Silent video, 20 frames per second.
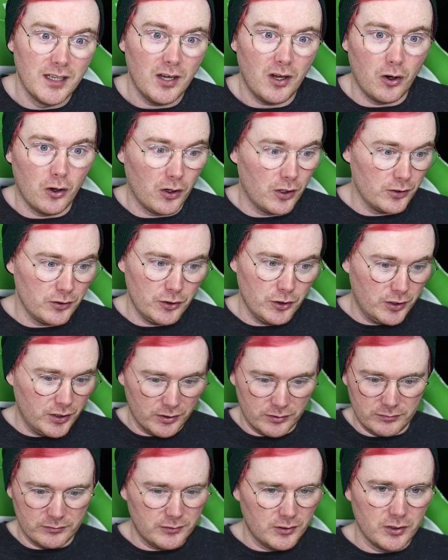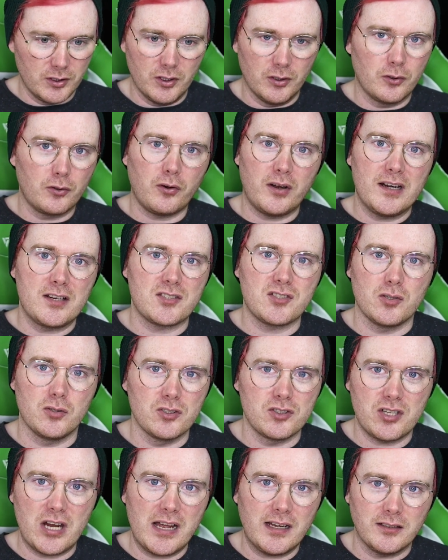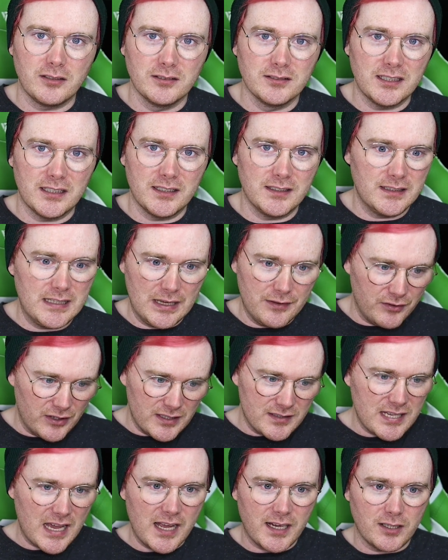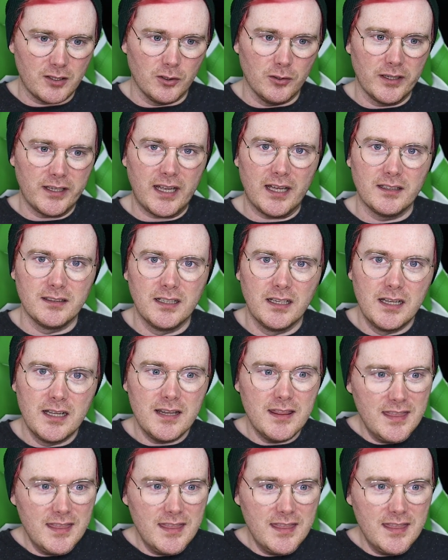or you can, create a soul shackle to give an attack go again.